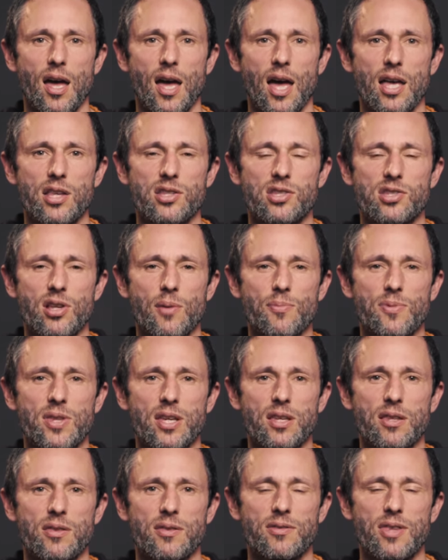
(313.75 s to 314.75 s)
as
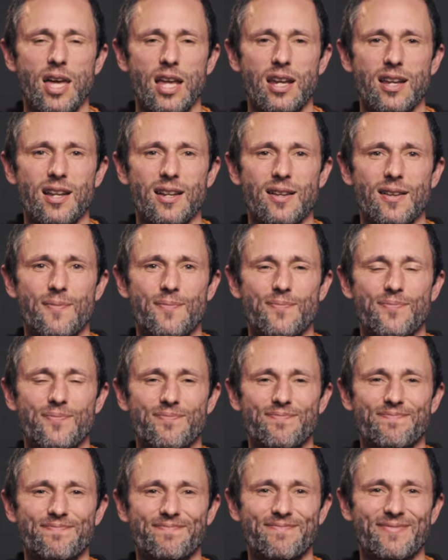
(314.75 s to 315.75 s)
something that
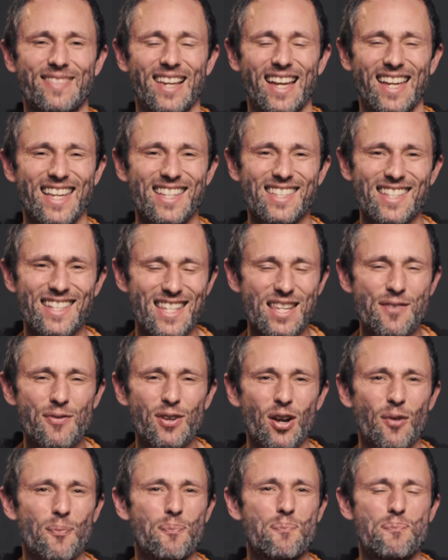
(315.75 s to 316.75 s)
isn't
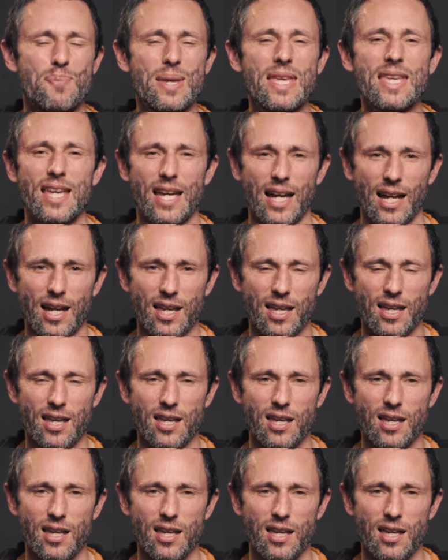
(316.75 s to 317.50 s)
even a being.